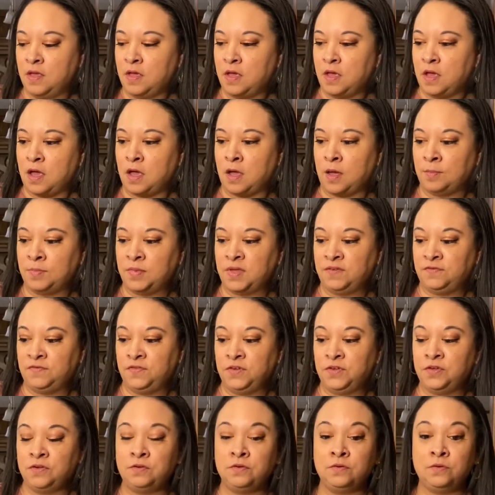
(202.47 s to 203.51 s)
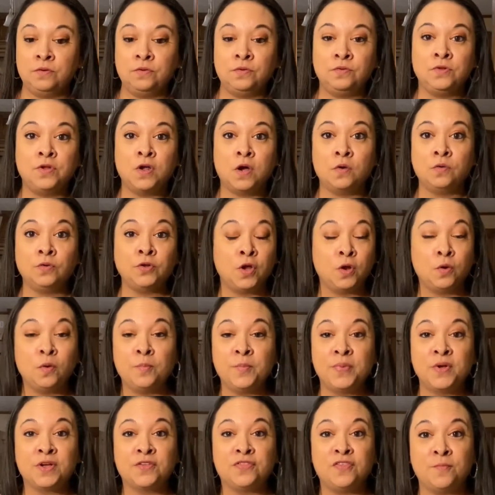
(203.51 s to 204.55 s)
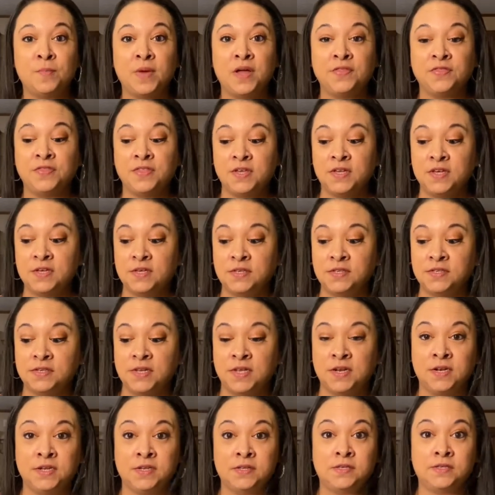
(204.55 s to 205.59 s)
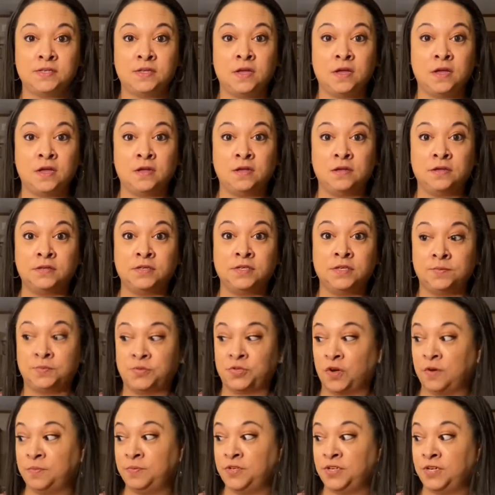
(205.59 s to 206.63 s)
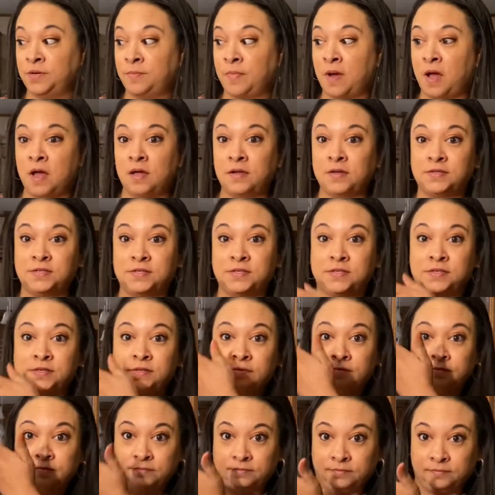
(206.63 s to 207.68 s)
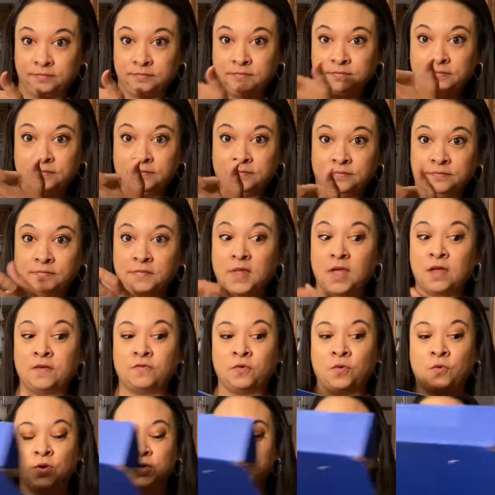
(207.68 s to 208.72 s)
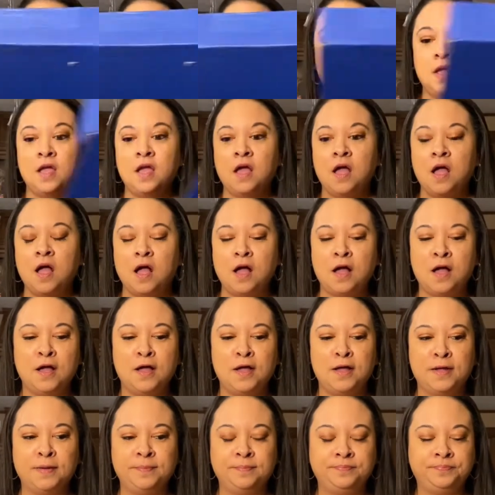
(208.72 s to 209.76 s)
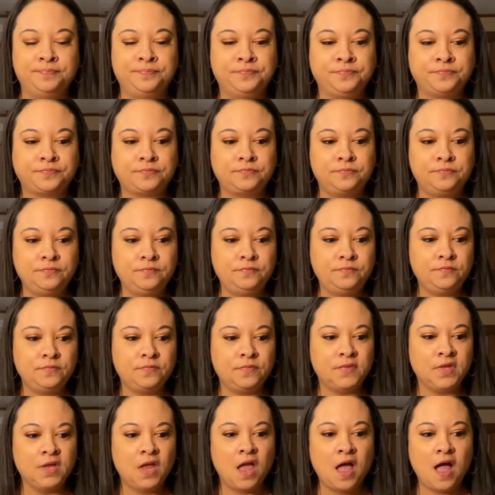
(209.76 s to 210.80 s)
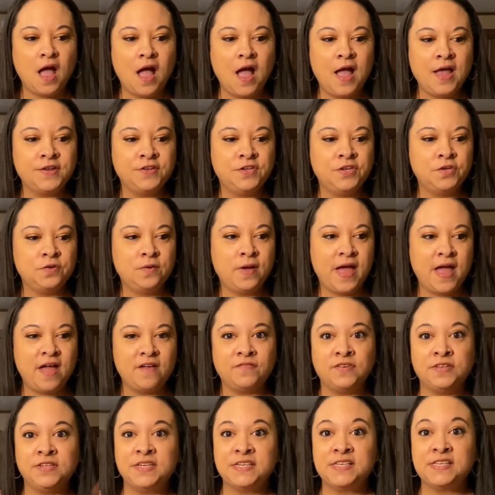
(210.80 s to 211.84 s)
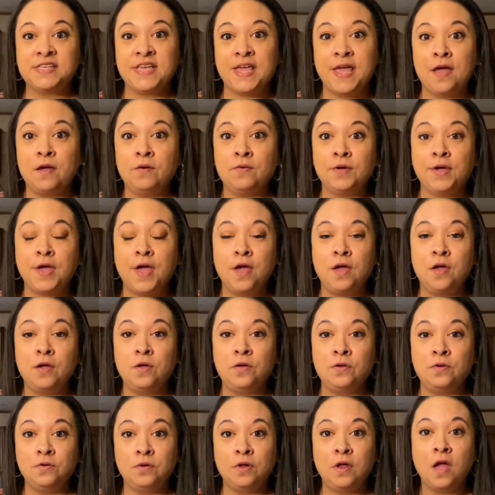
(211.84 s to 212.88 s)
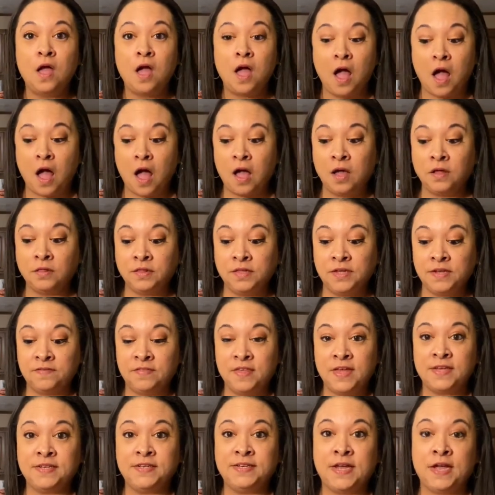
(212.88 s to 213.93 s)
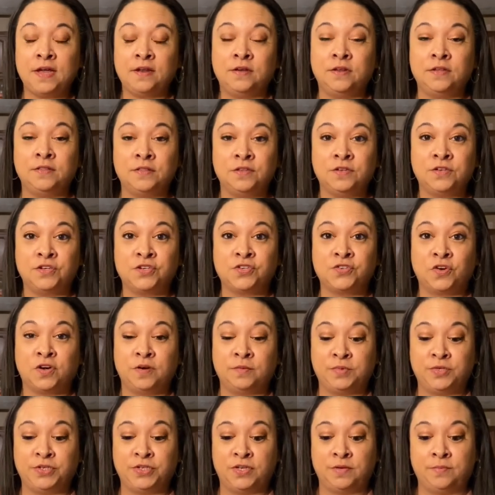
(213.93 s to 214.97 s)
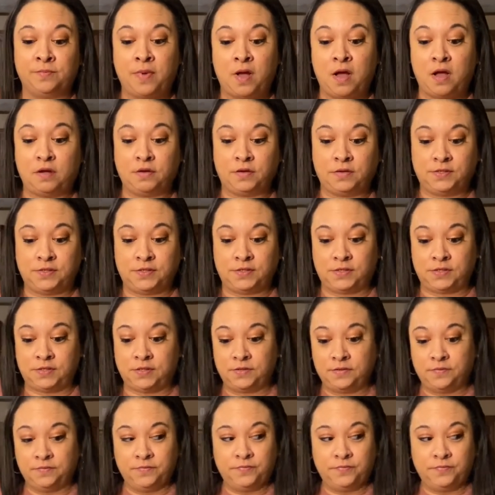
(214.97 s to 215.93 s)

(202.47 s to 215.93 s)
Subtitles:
If you don't know what Book of the Month is, it is a subscription box, of course. I do have a discount code. I'll leave that down in the description box.